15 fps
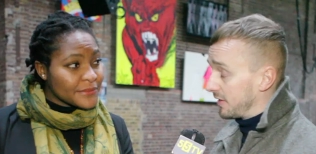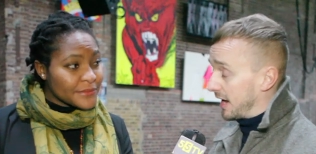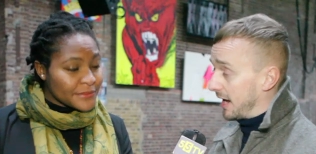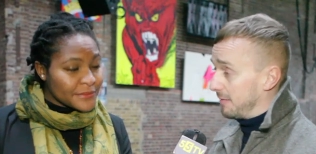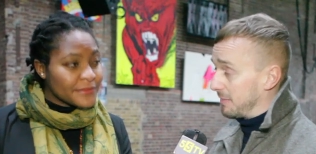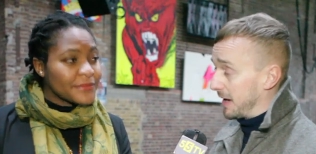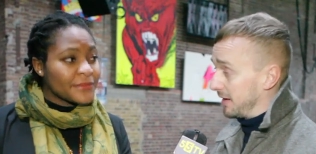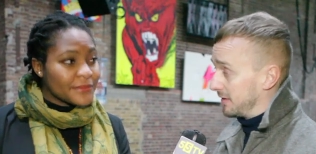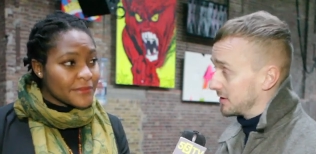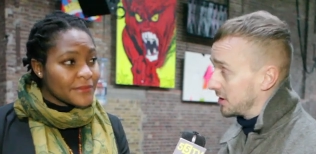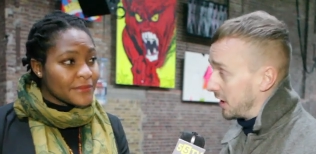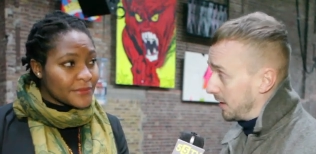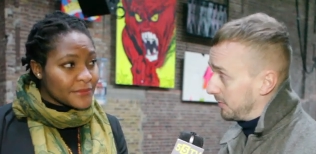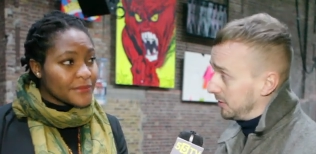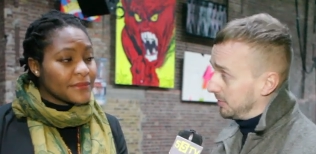Speaker 1: that amount of
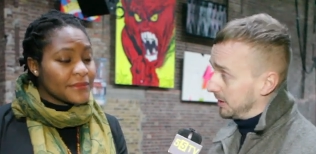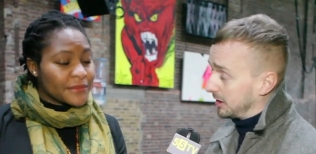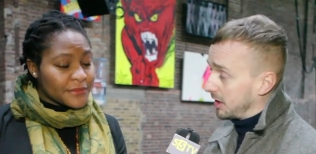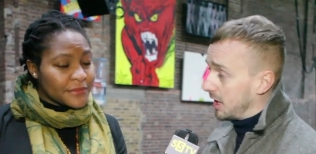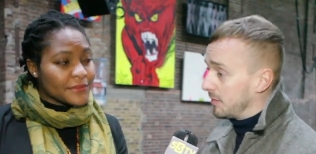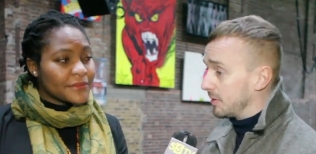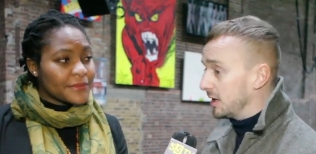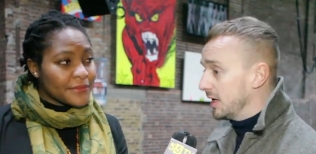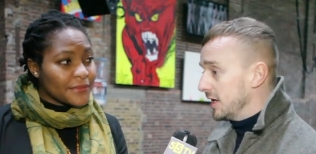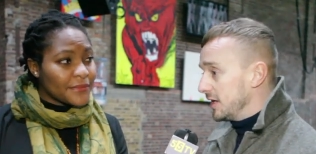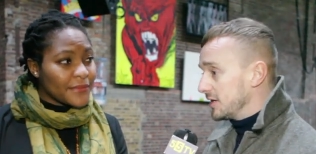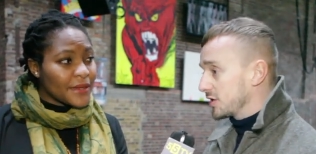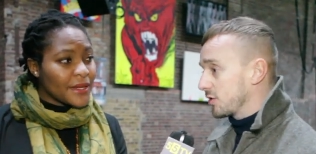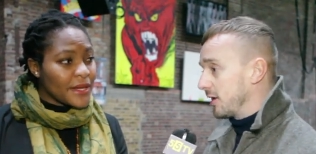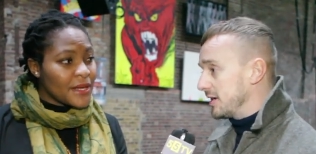time that you've been going, but
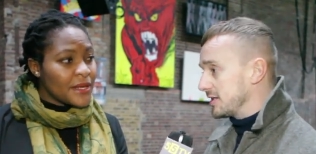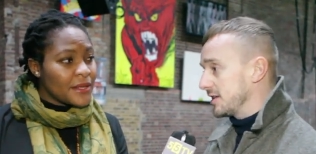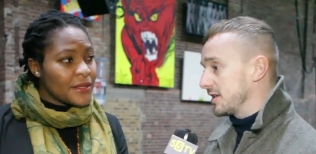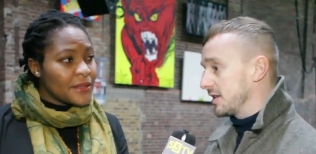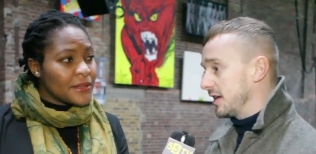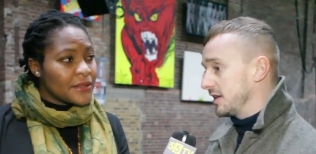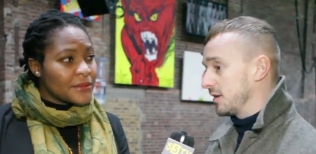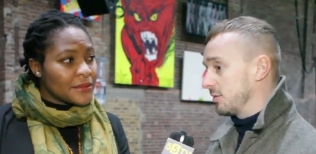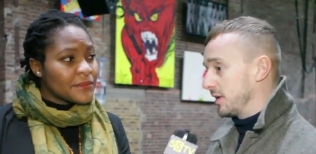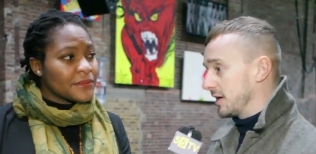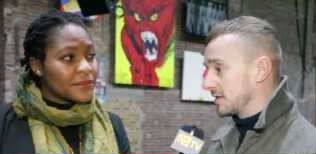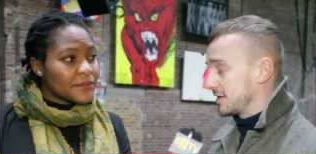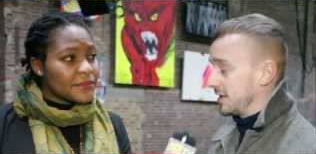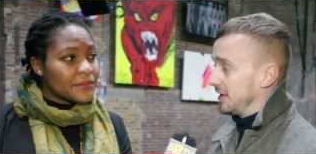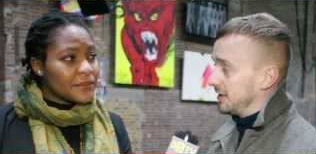it's crazy to think that we
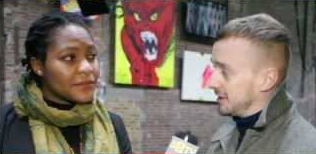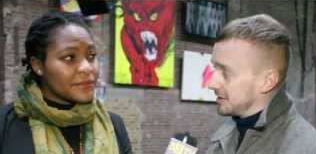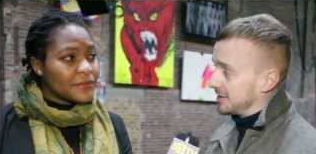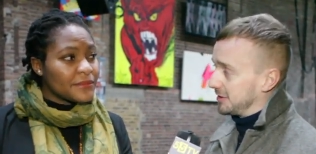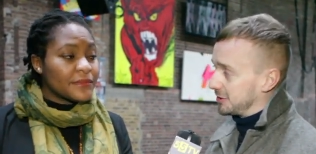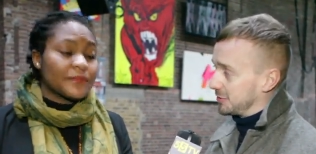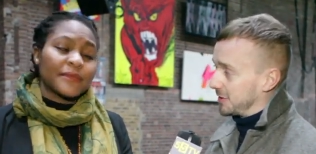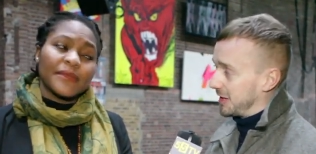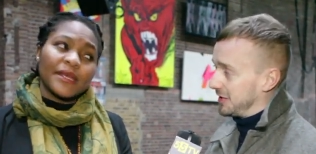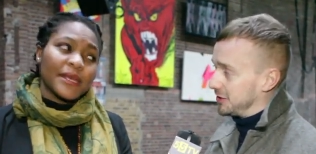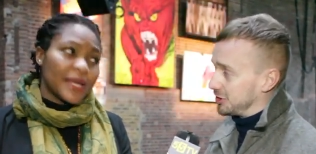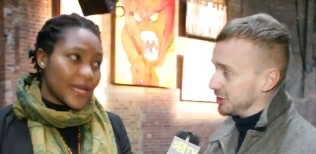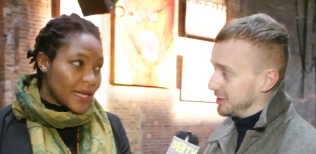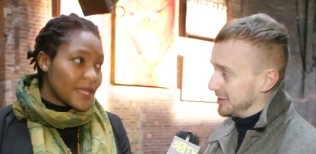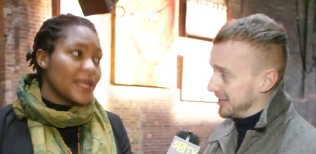are still in this
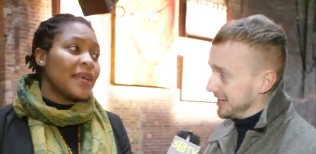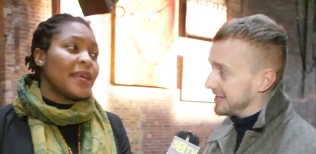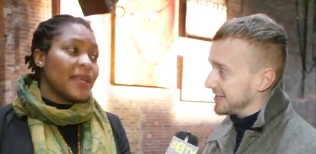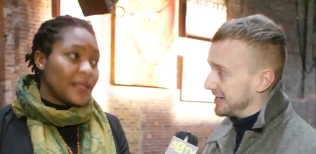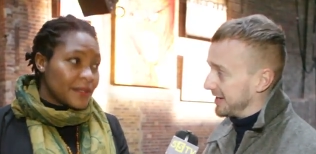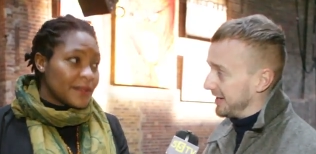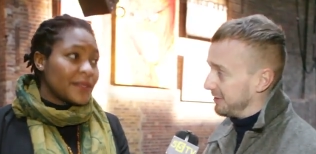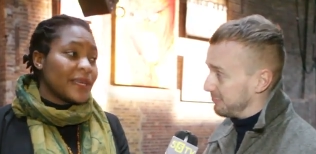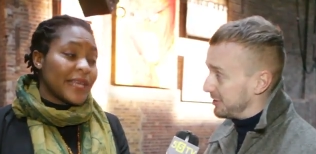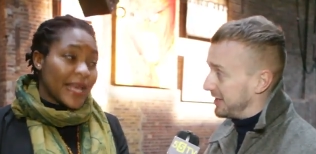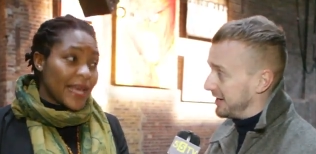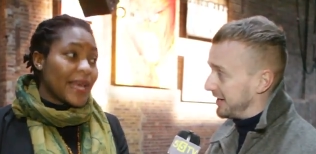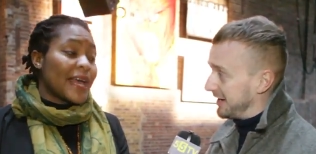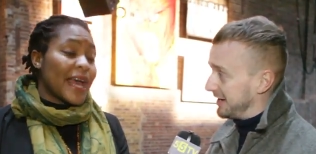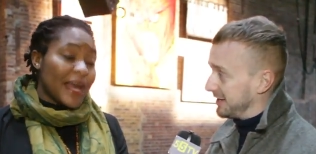situation, isn't it,
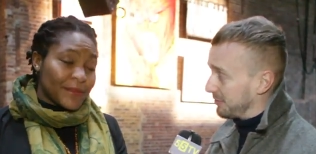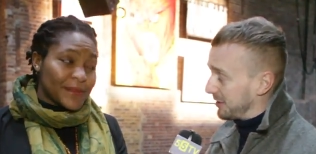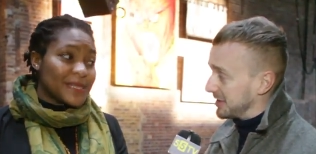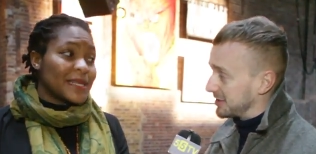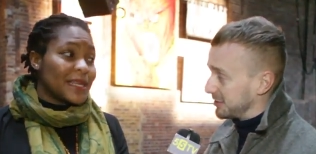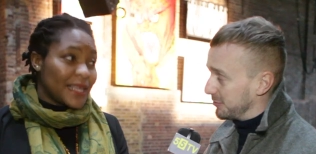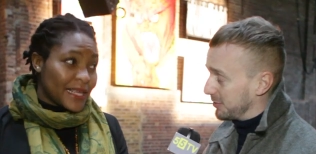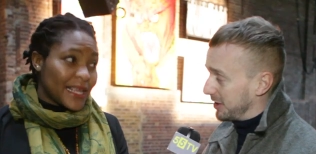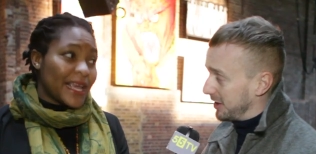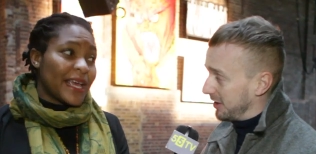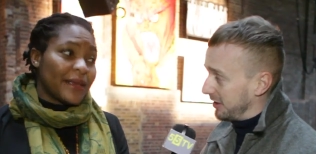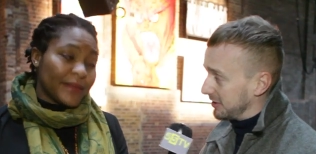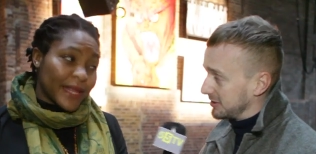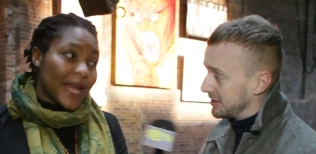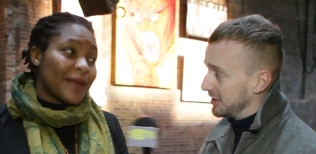
Speaker 2: really, in the Western
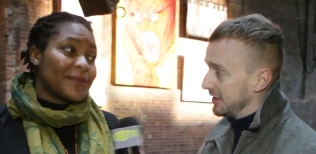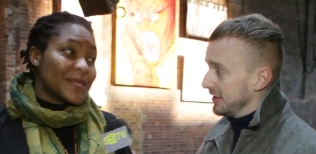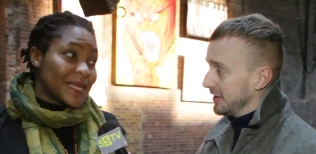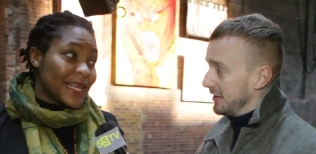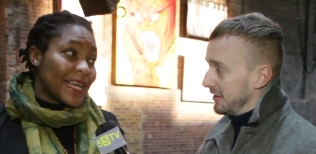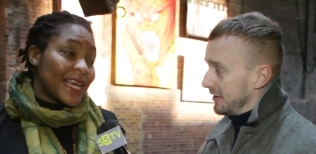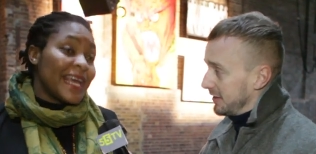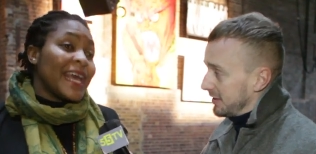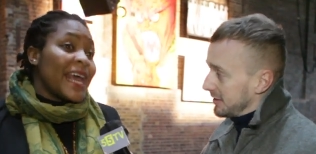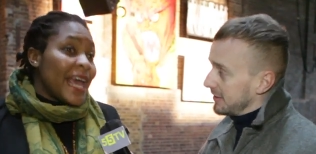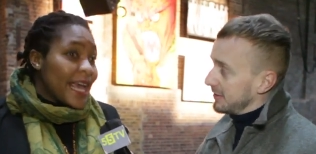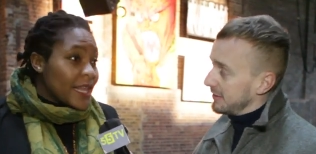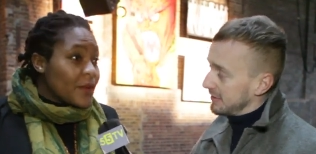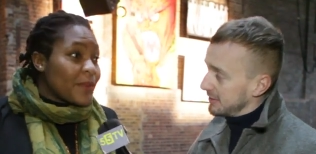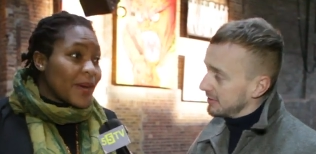world? Absolutely.
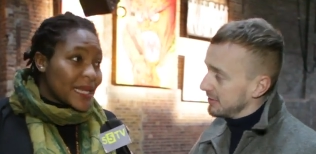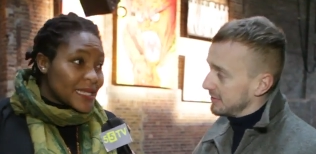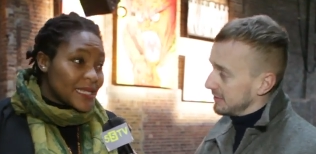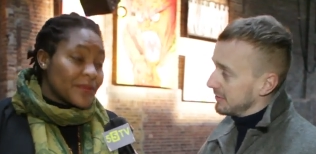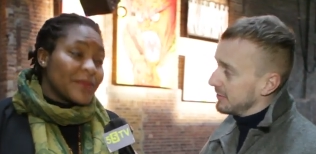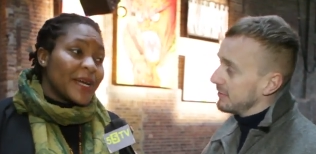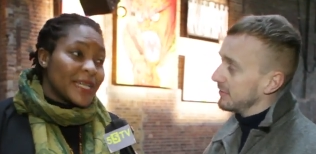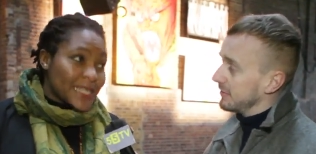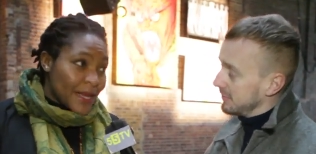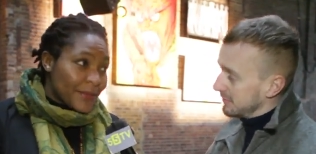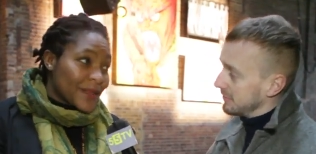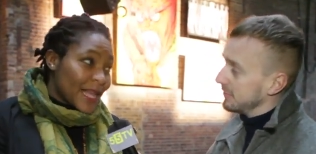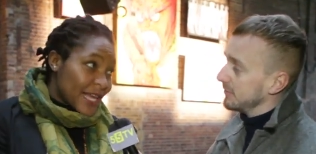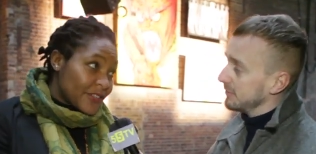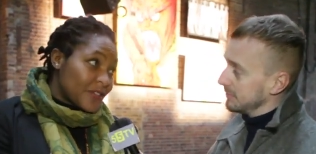In the Western world, and
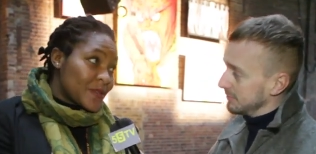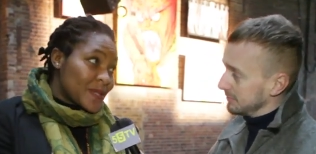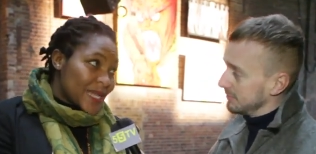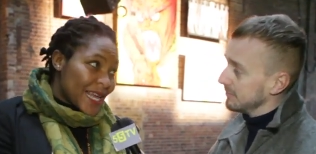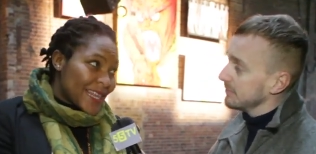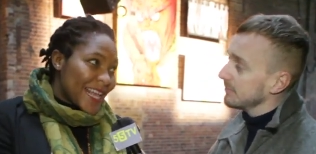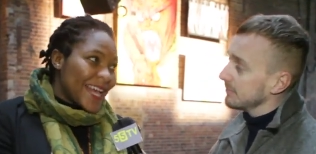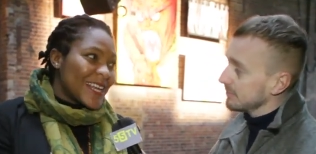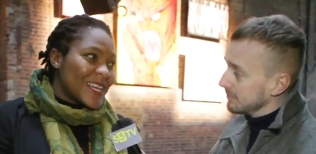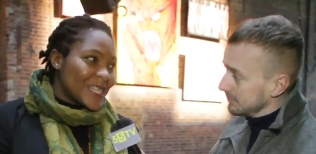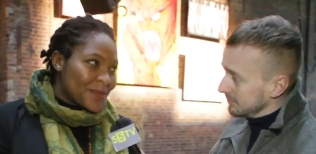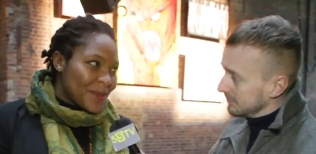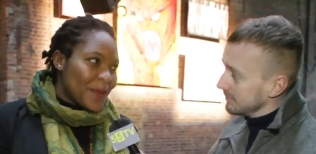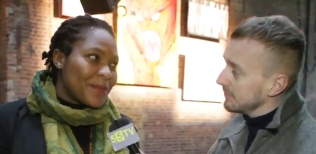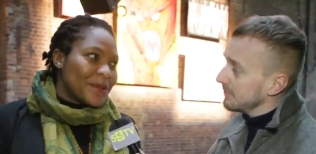I'm glad you said that
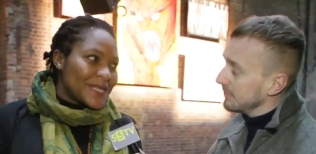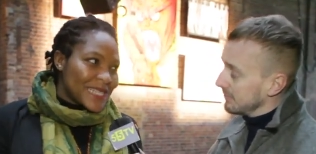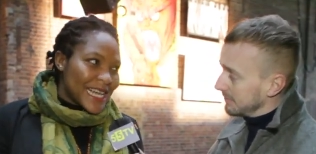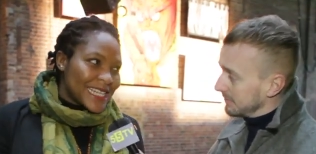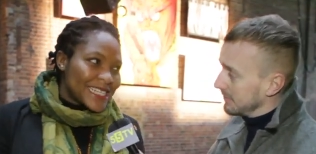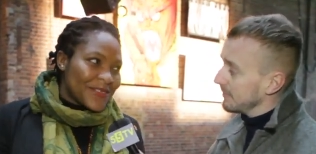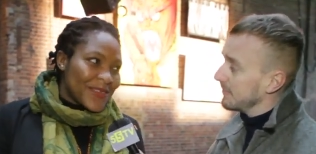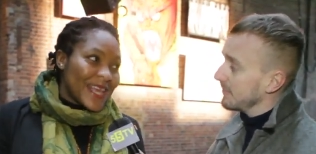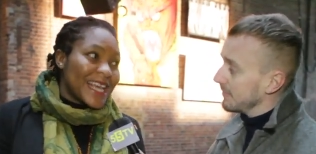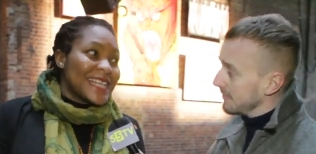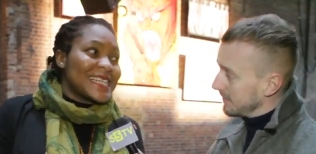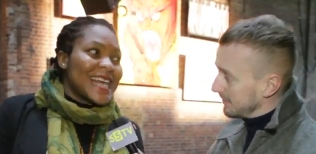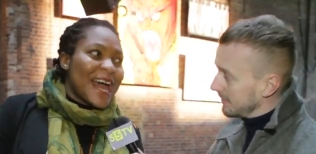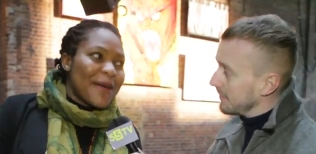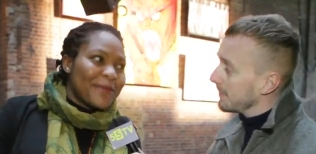because people tend to think
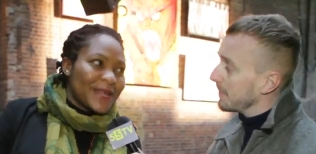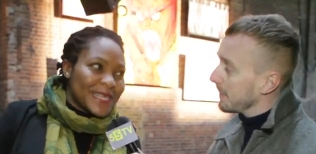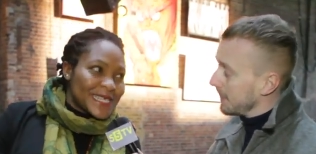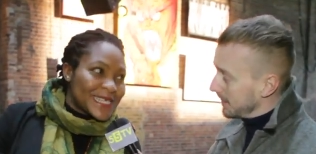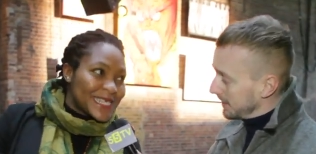it's happening